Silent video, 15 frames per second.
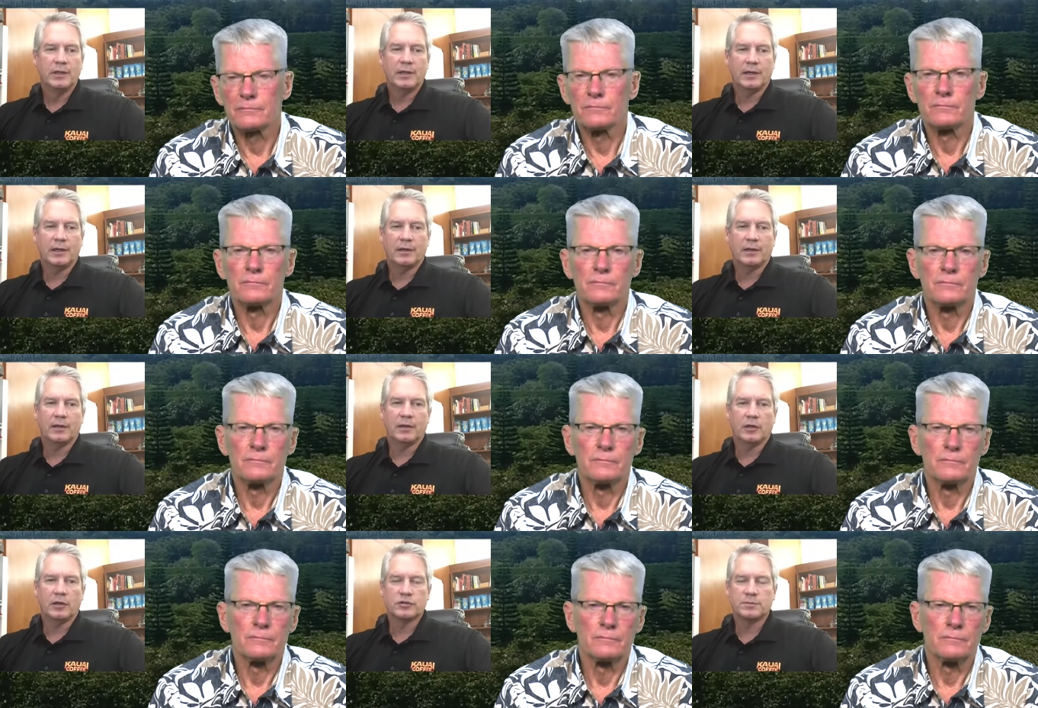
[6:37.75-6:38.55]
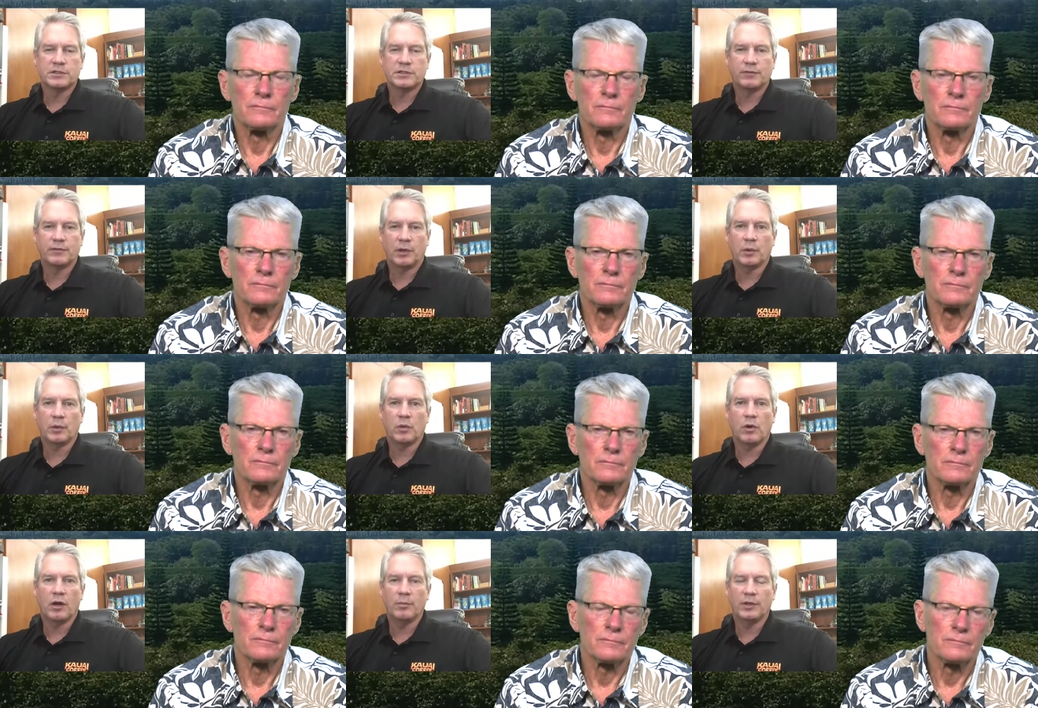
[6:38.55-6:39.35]
Speaker 1: Uh, our specific
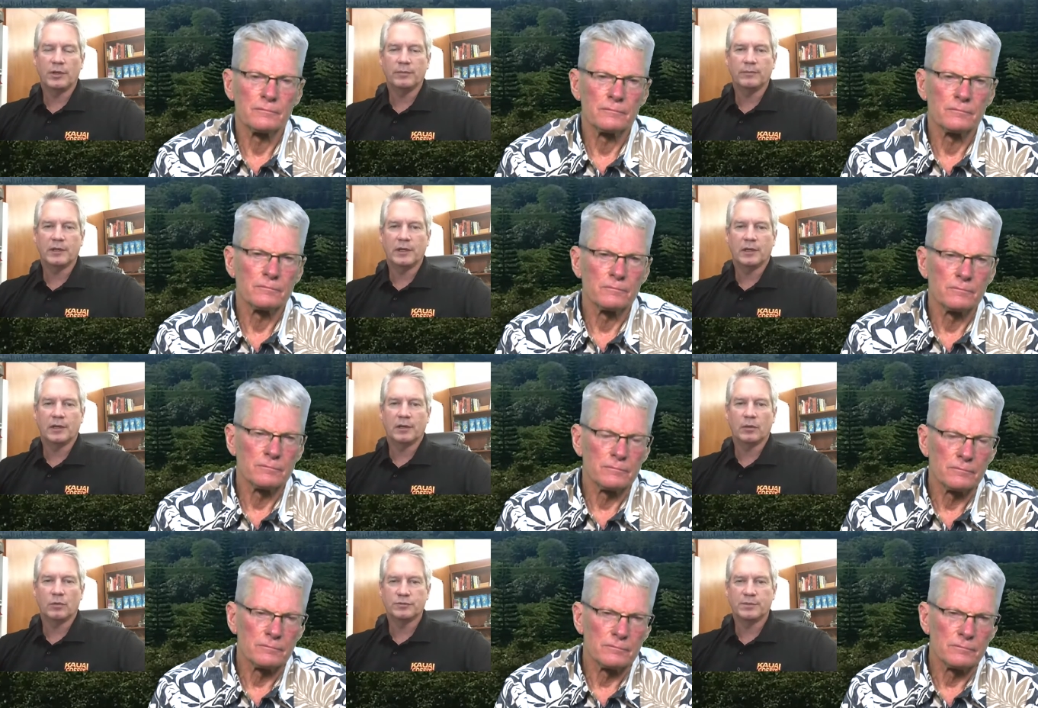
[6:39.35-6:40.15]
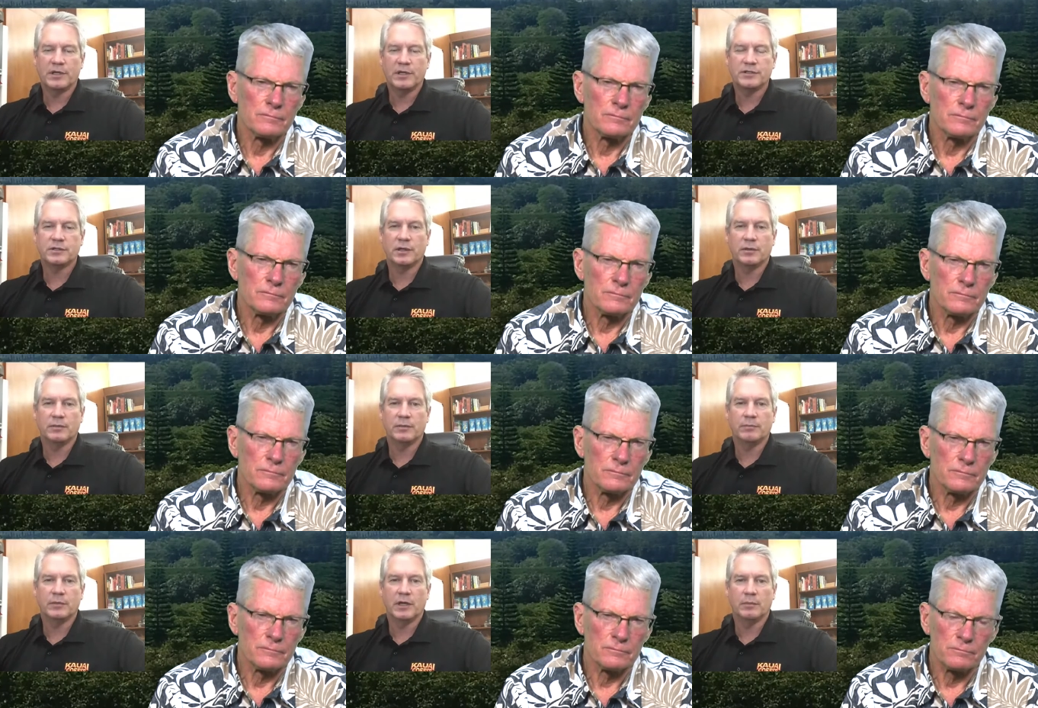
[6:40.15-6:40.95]
requirement uh, was based
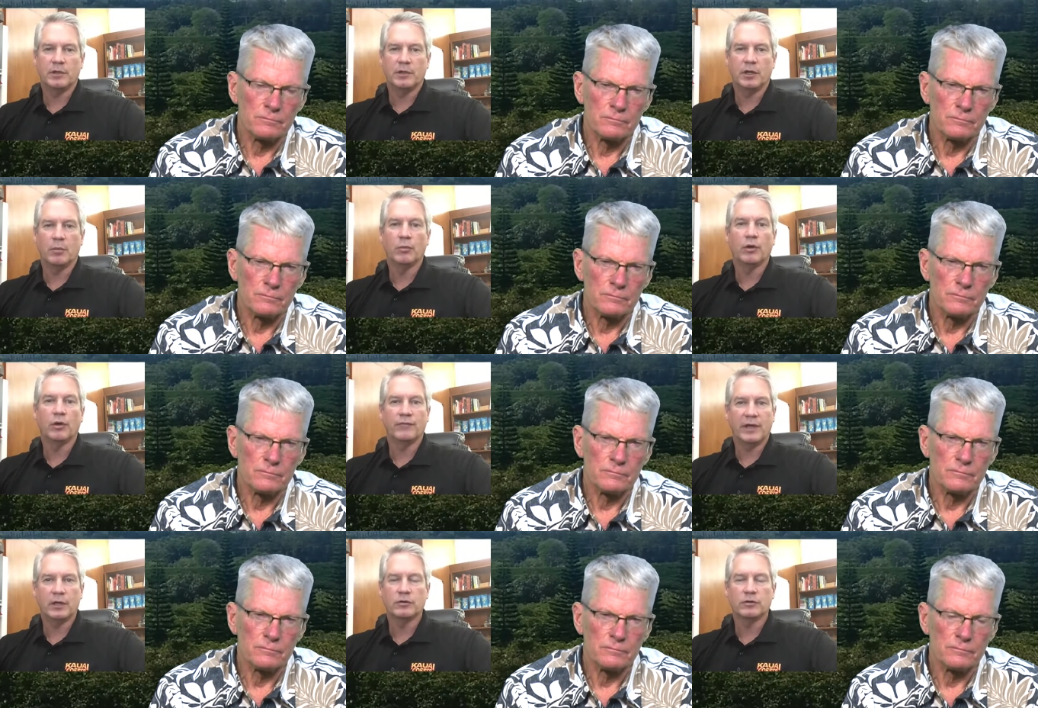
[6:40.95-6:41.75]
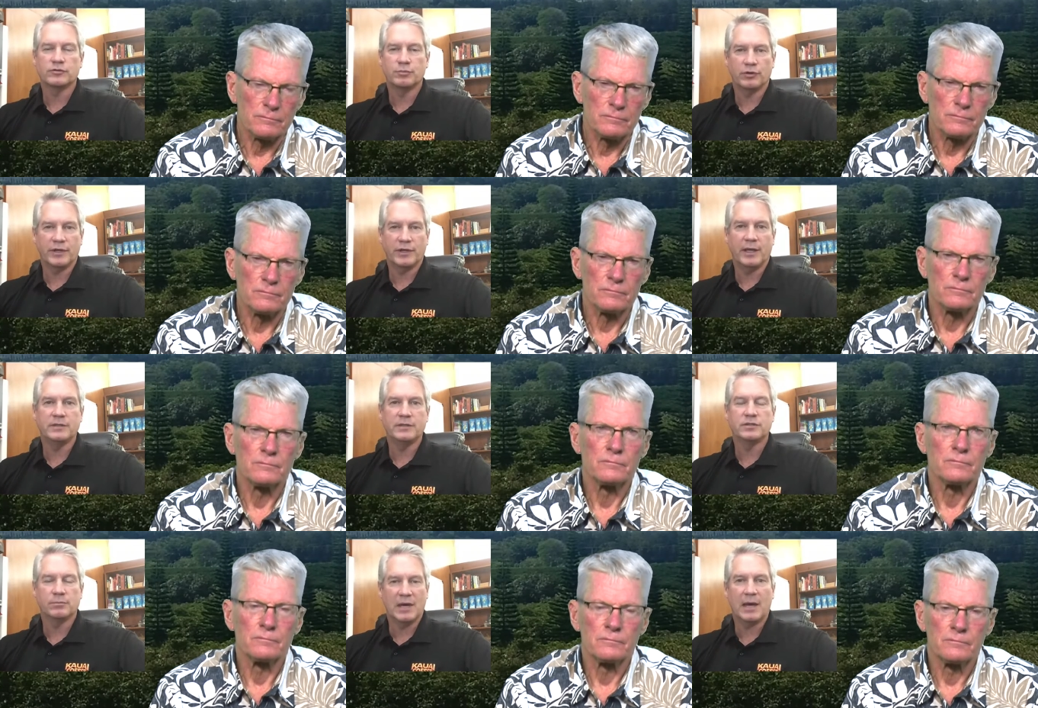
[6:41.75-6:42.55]
on number of acres per day
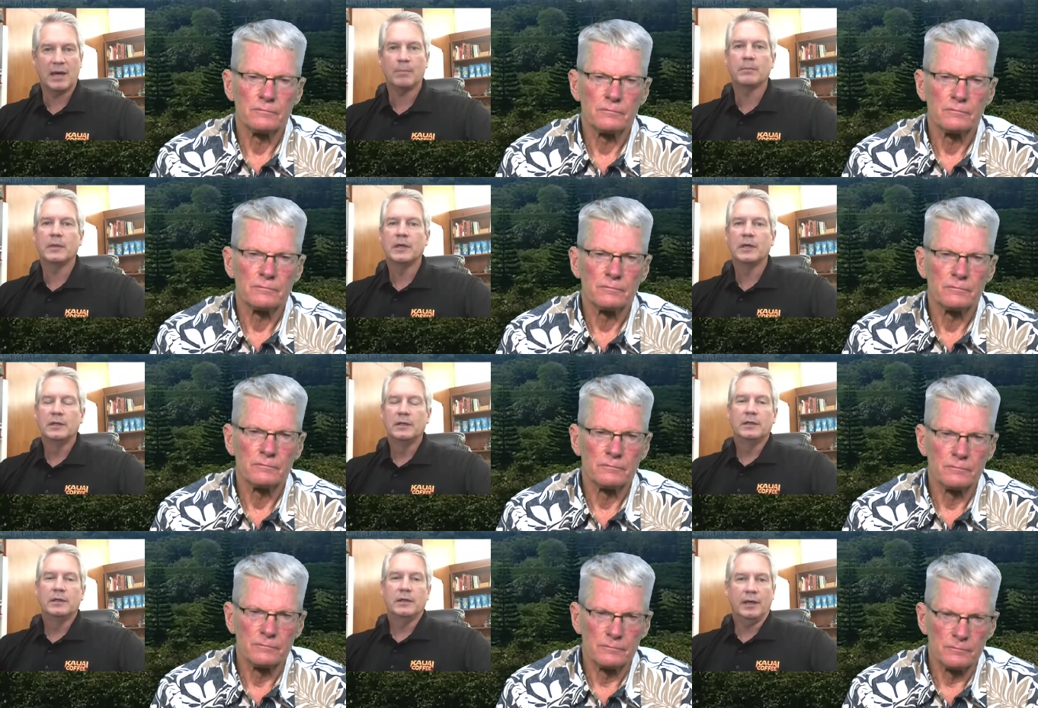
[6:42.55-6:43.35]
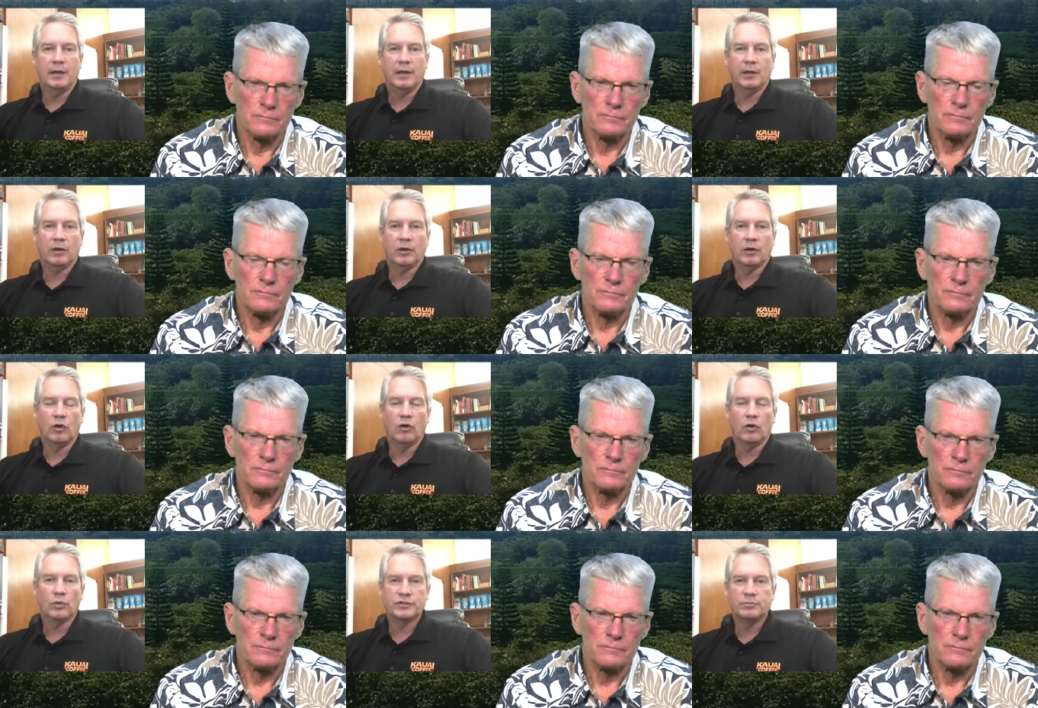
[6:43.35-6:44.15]
to map, and our goal
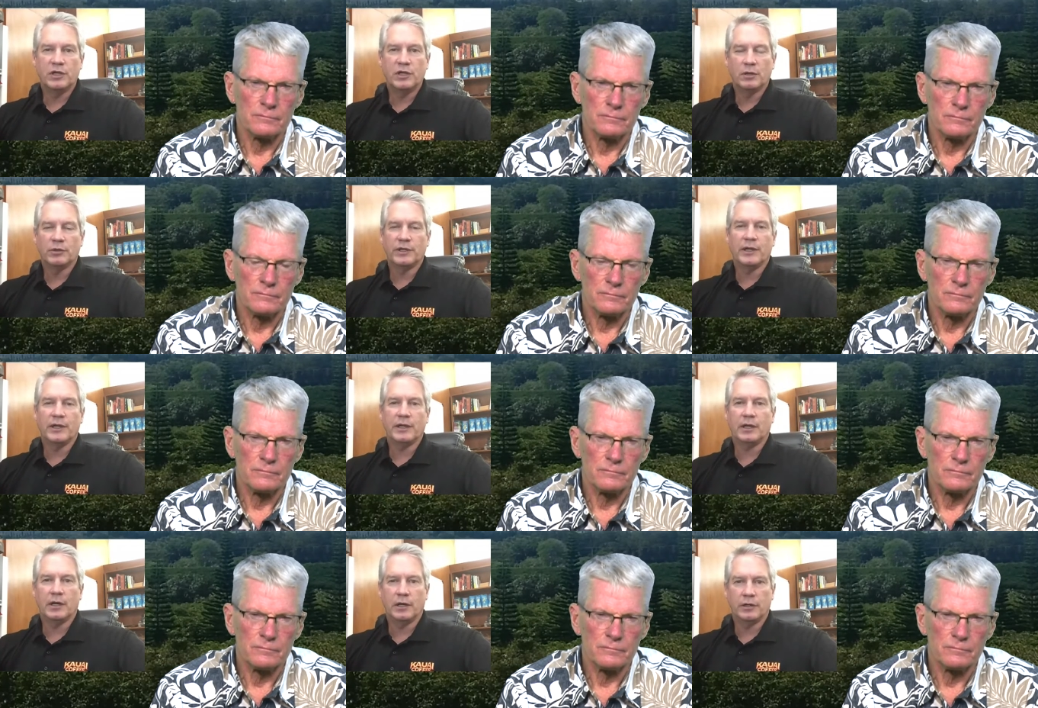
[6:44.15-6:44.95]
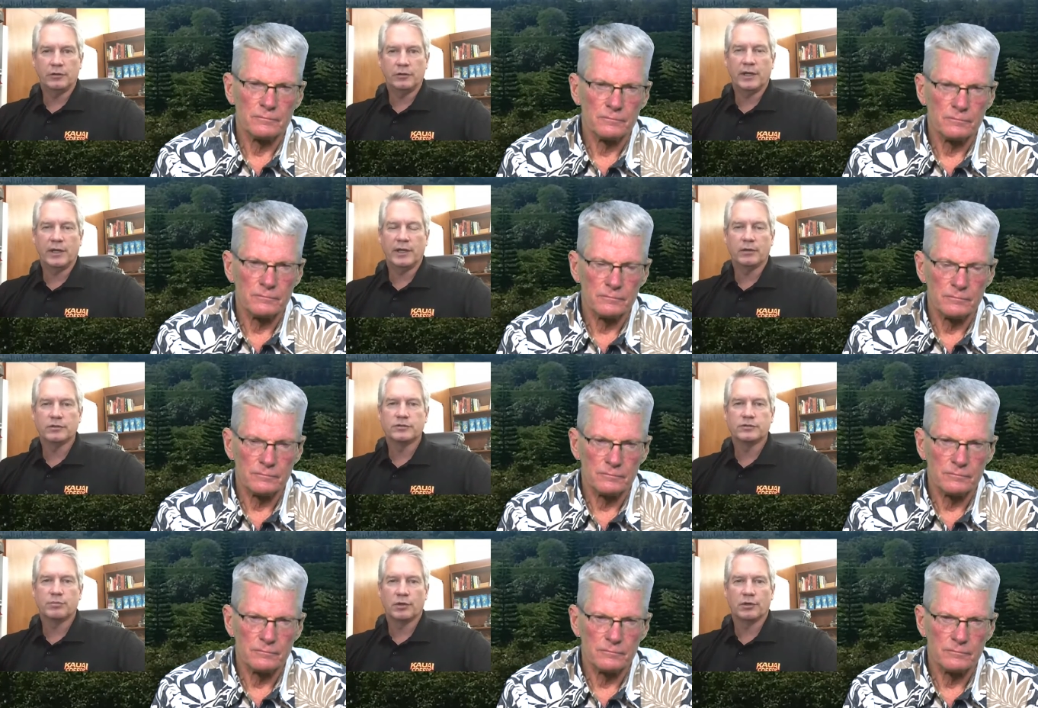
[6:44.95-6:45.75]
was to be able to get 100 acres
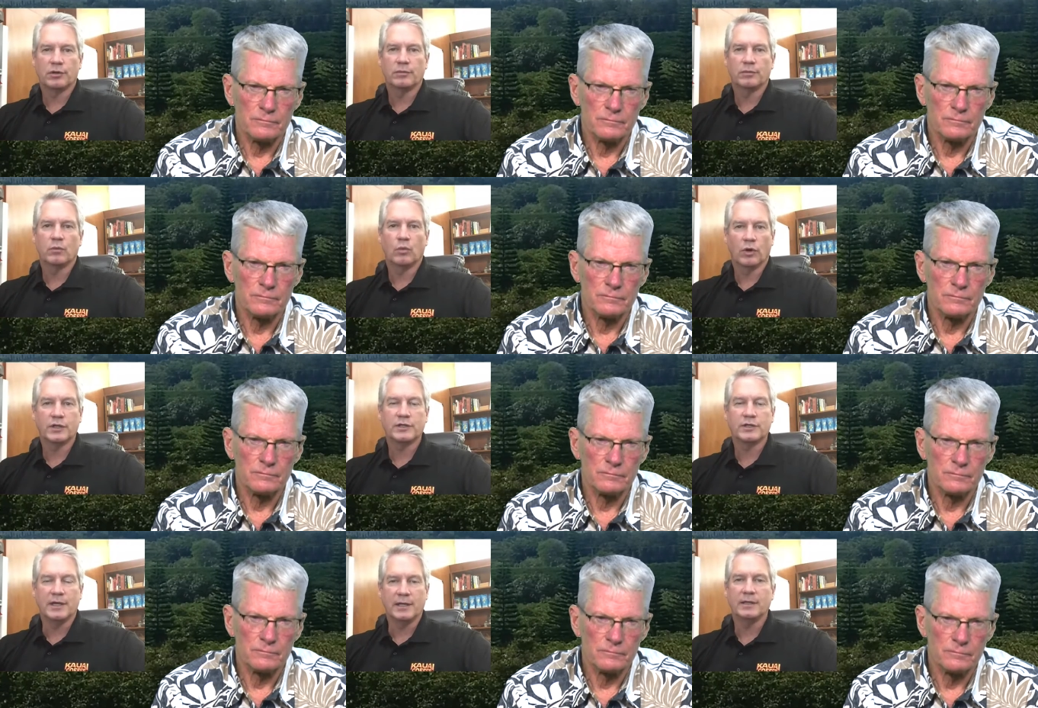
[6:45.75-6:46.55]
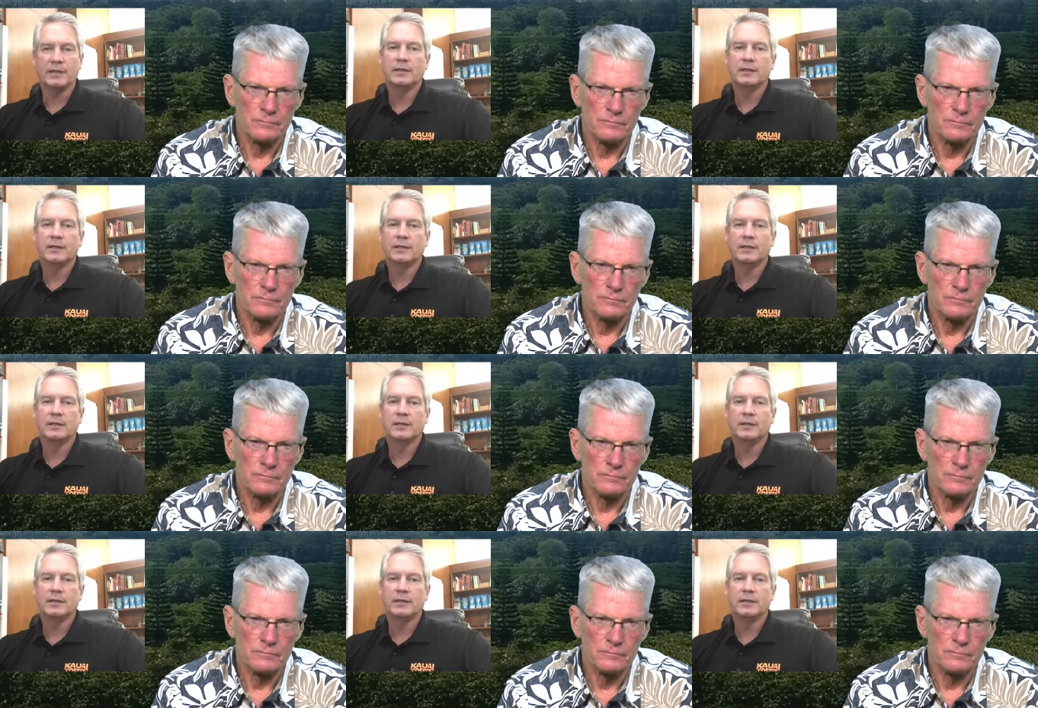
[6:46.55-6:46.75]
per workday.